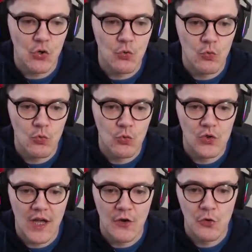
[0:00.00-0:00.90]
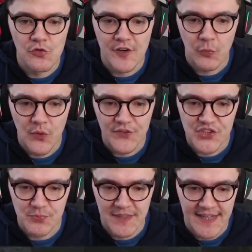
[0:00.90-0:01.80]
all over. What a
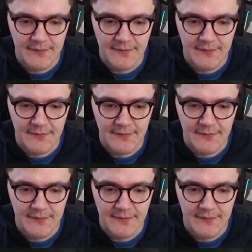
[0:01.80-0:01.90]
display.